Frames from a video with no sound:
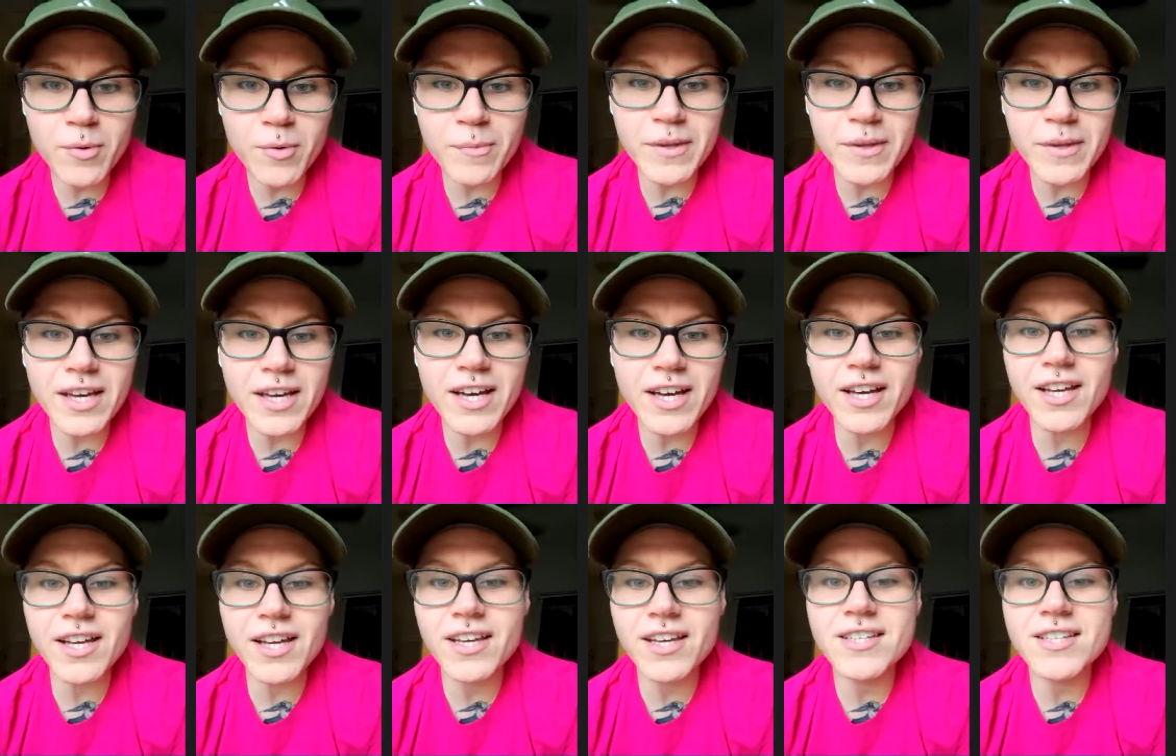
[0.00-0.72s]

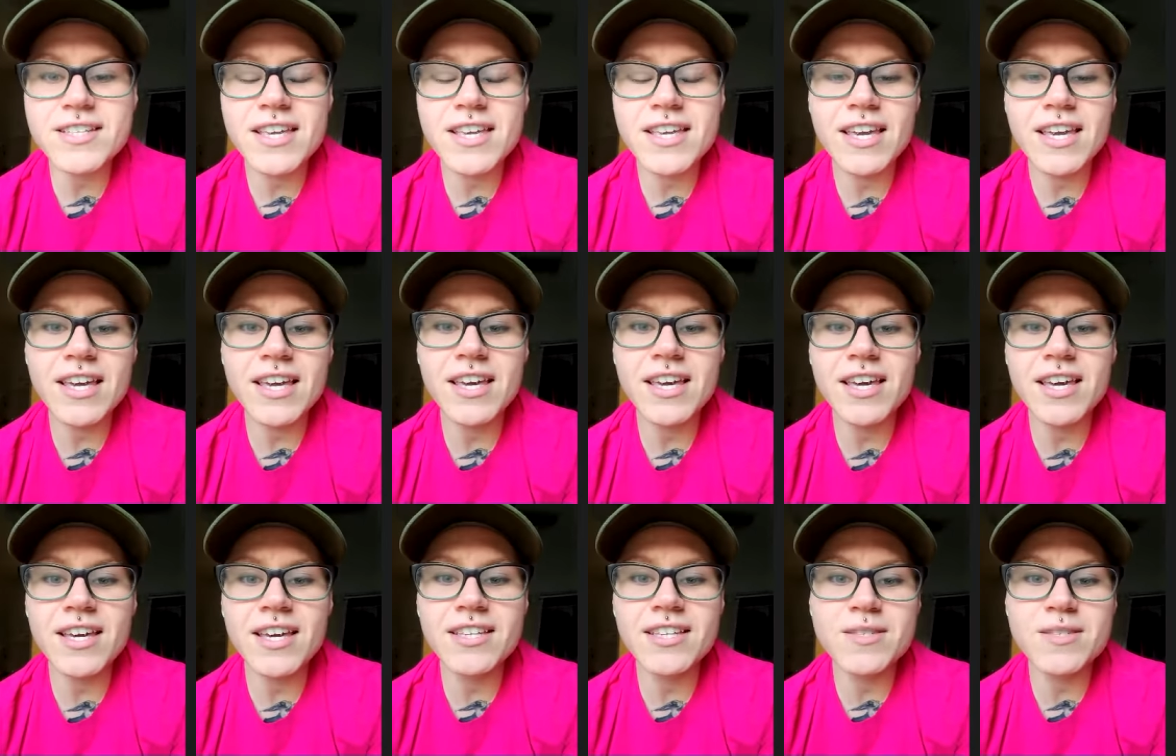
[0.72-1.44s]
because
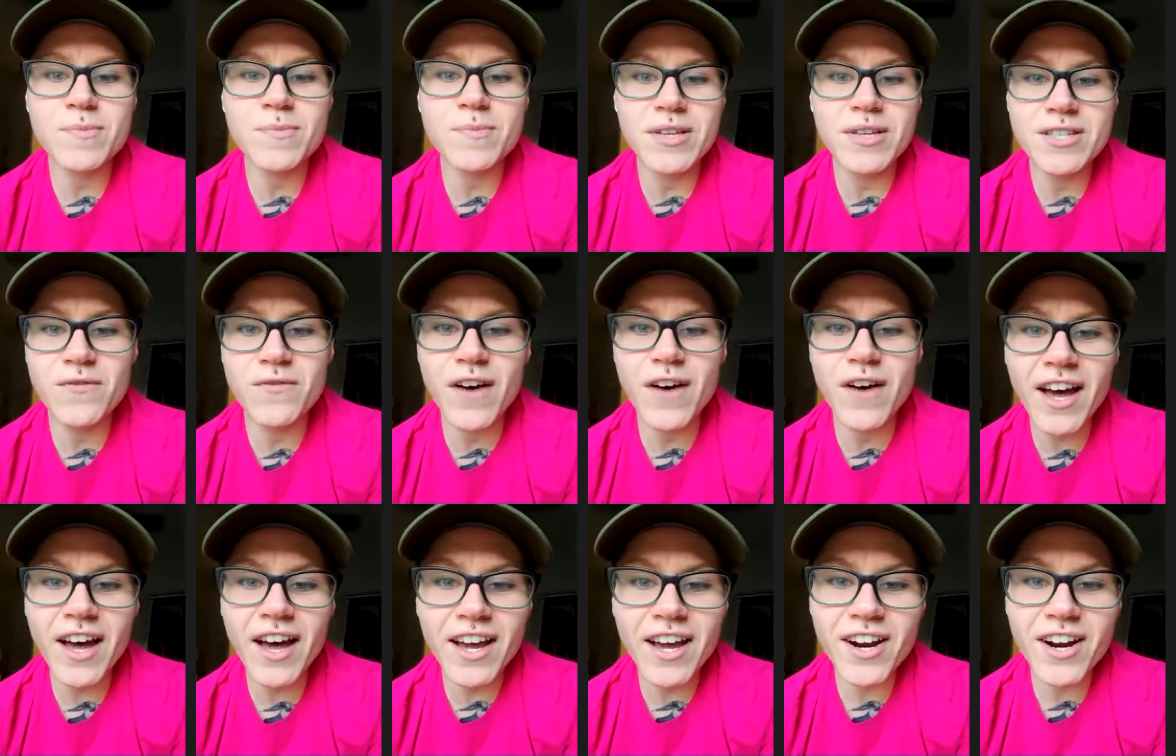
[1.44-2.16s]
he spits
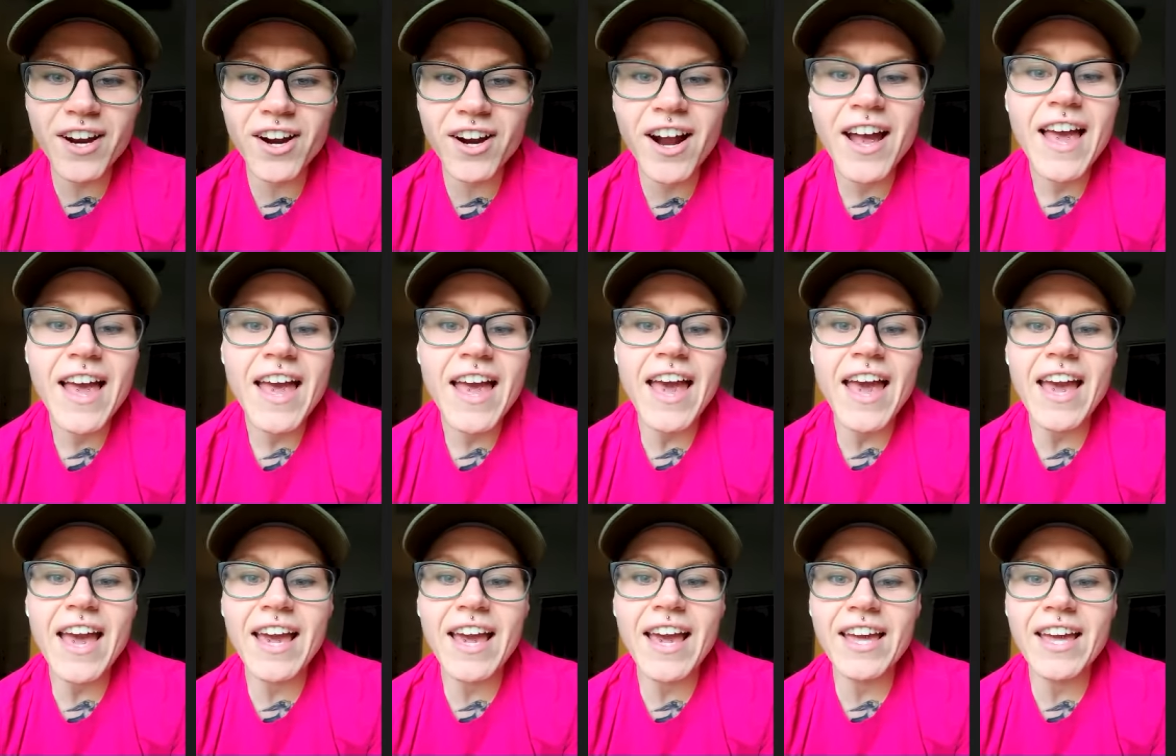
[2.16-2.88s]
fire
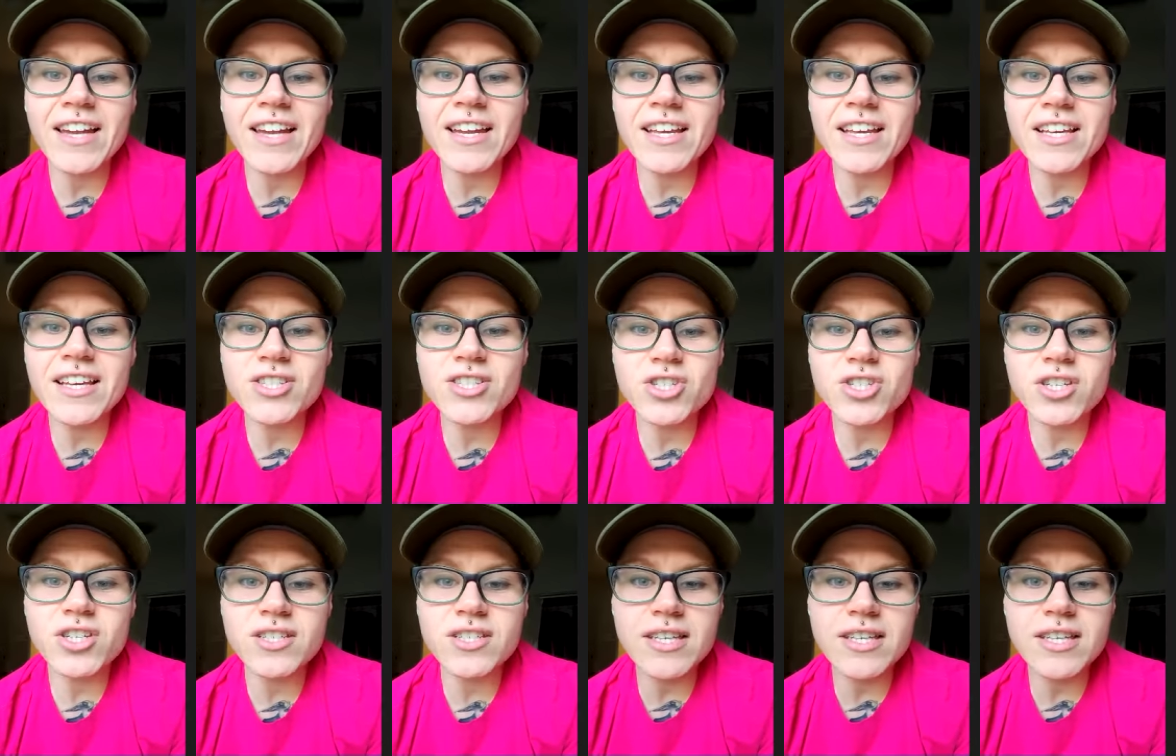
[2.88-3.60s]
and
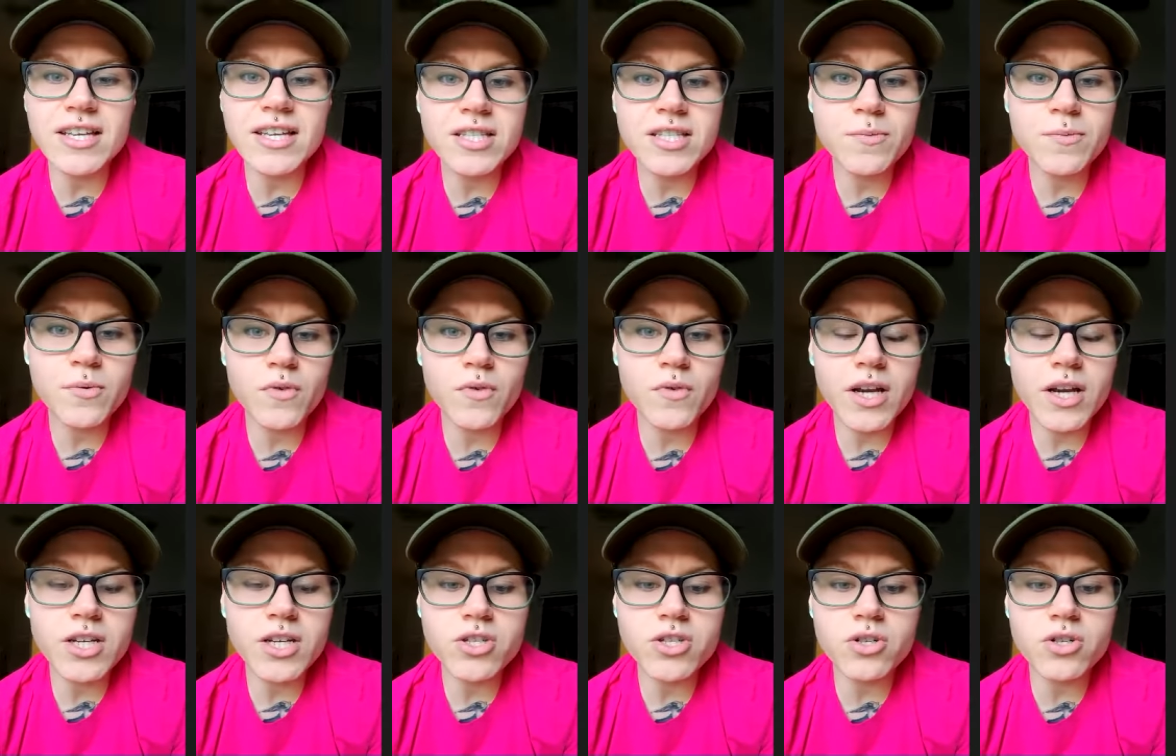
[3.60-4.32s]
is just
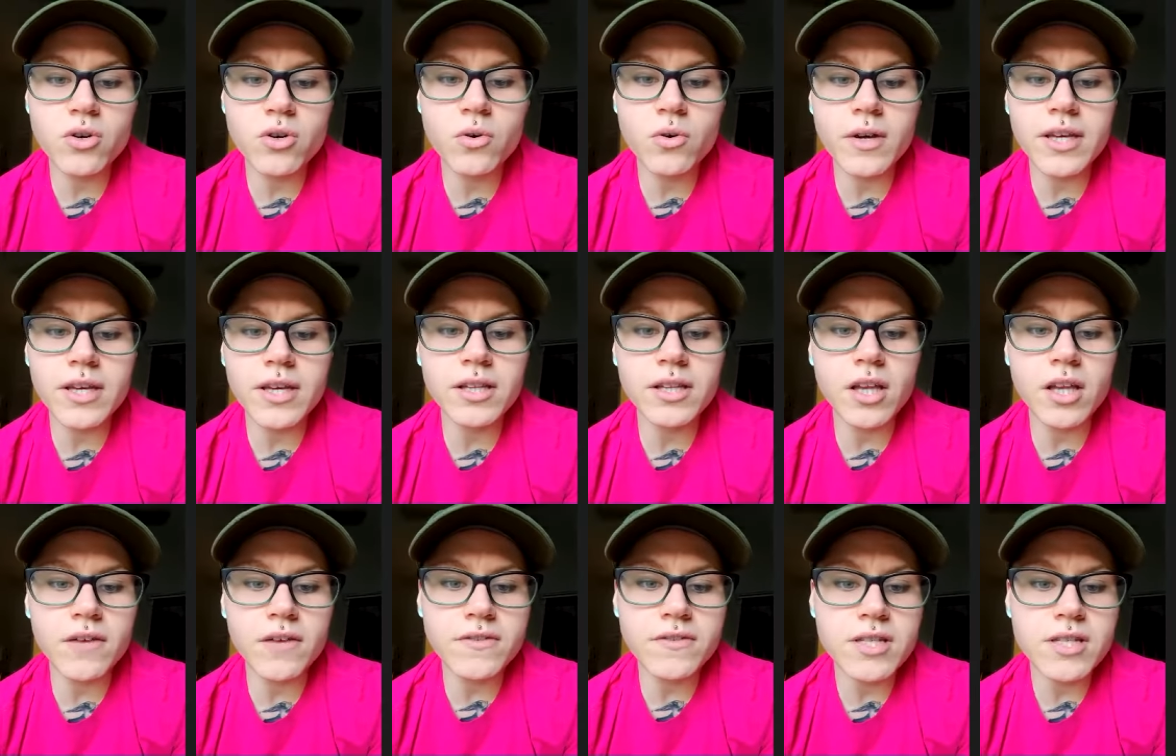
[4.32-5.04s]
inspirational. He
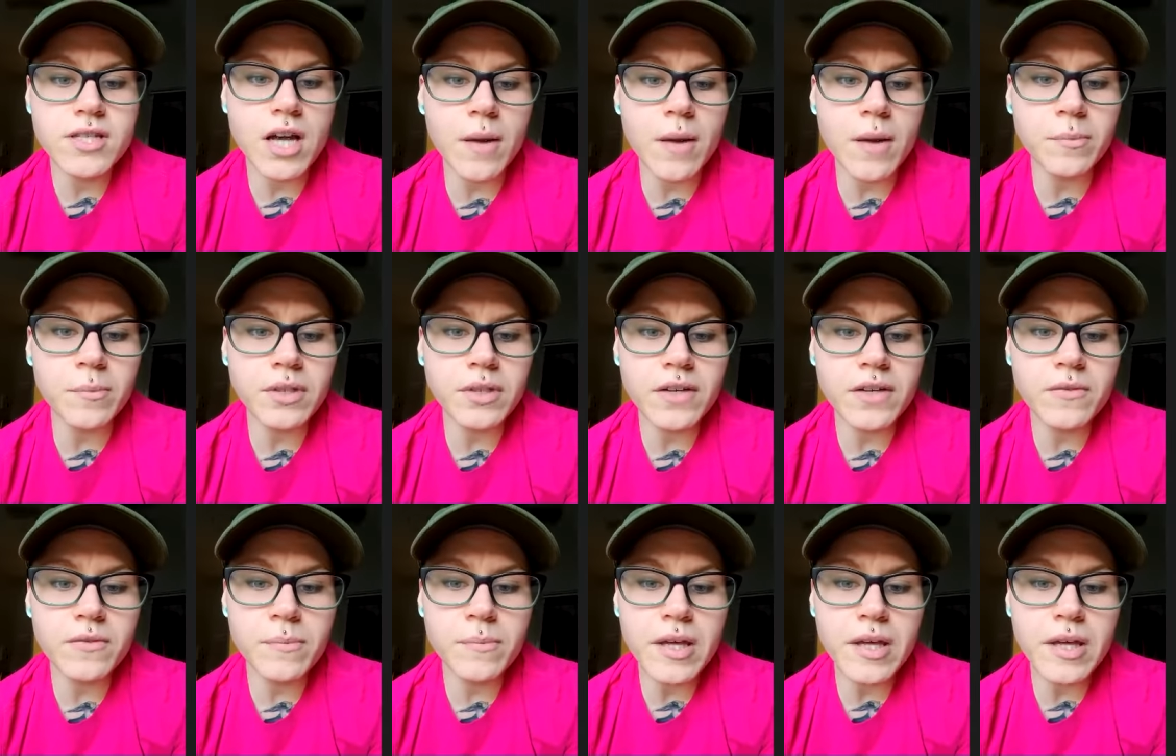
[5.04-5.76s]
loves to
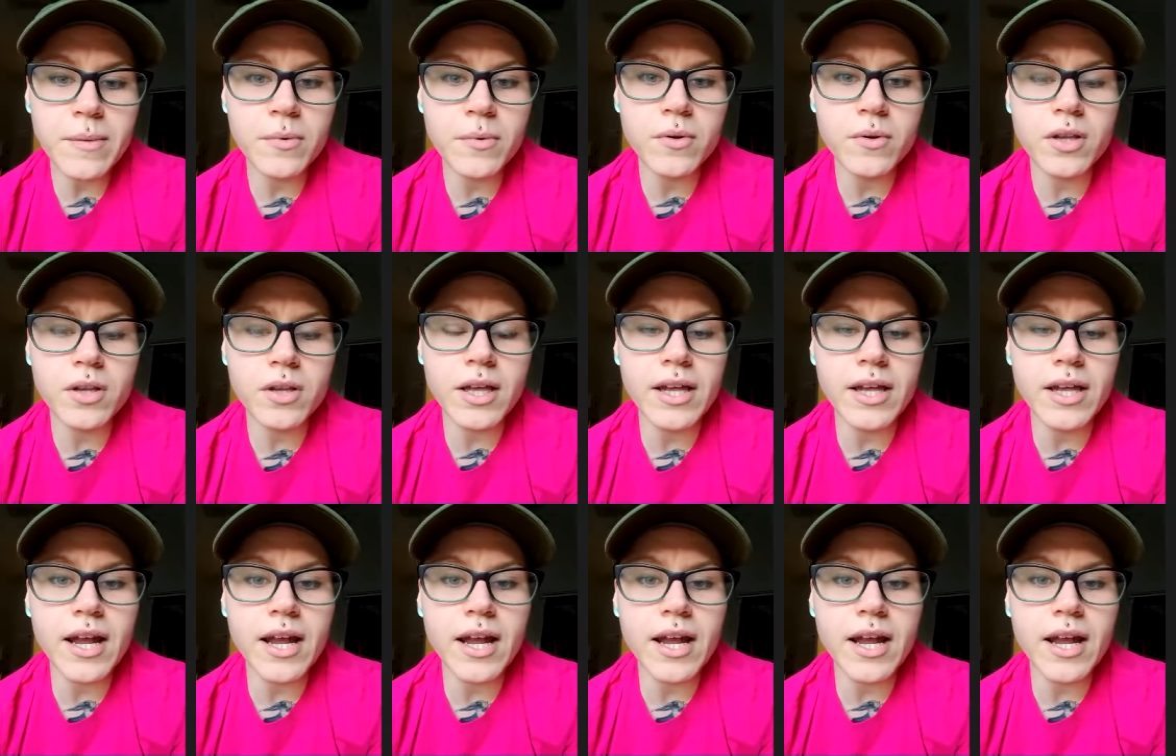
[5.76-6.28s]
uplift people.